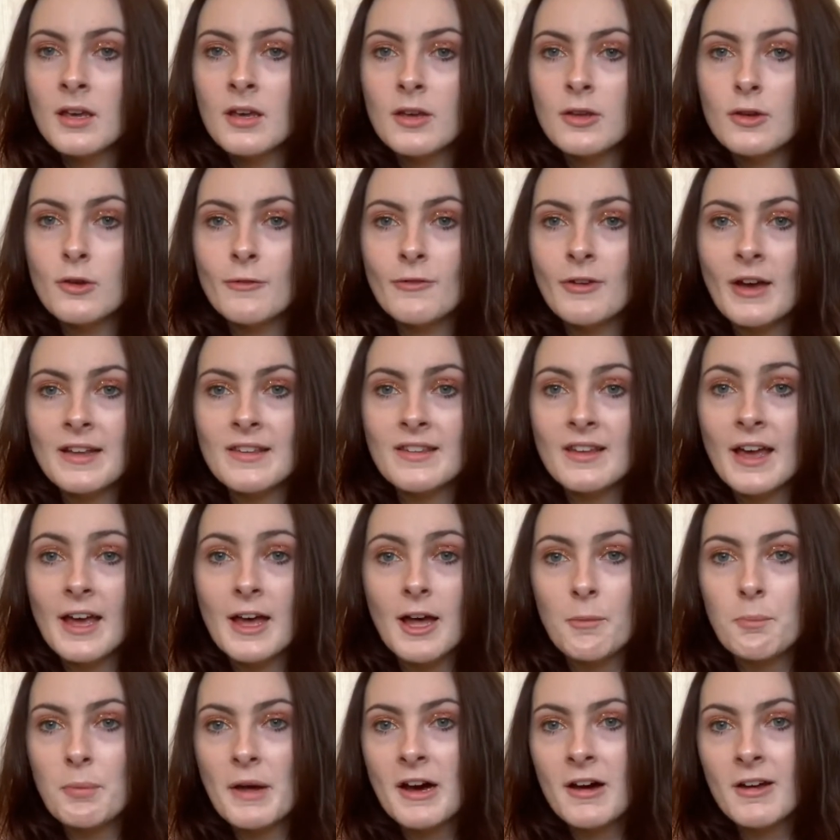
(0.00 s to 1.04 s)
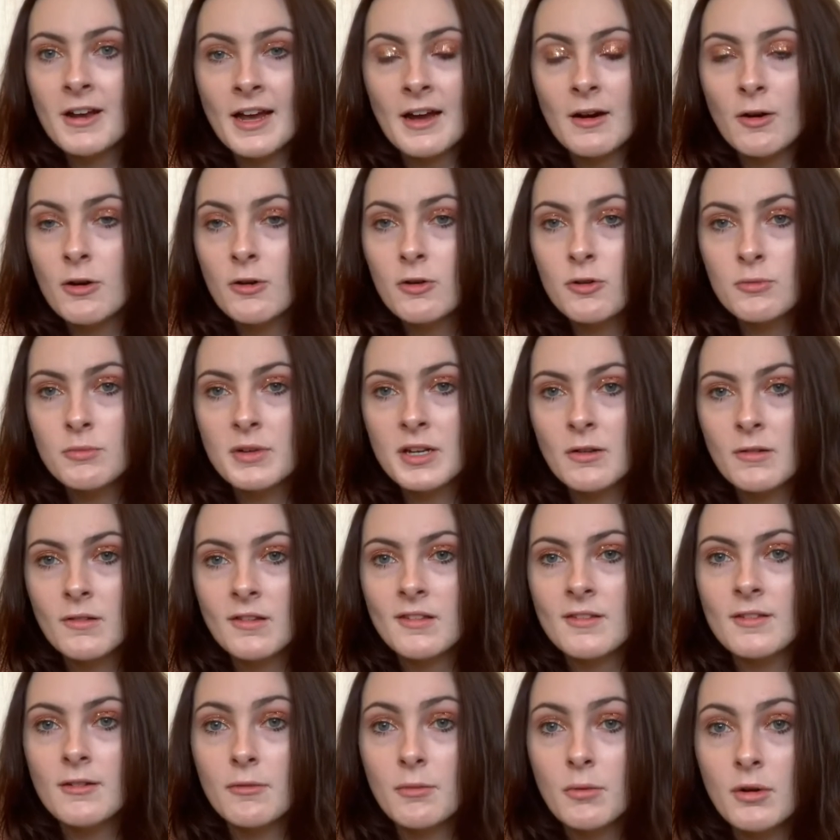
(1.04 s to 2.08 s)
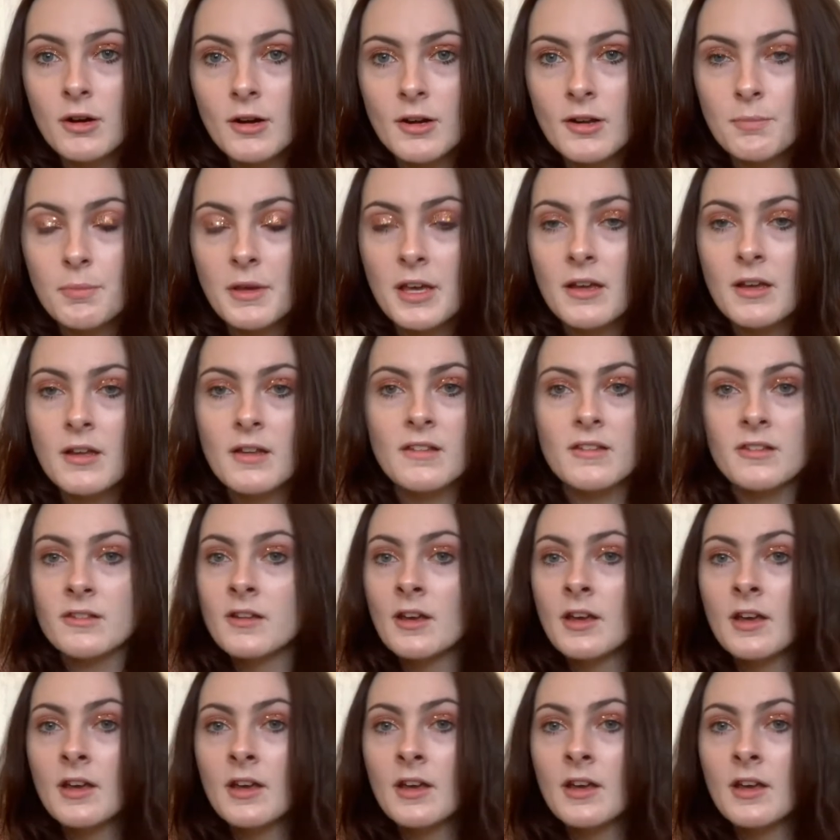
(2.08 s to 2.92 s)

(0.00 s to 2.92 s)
you've had to help out at home and also work because,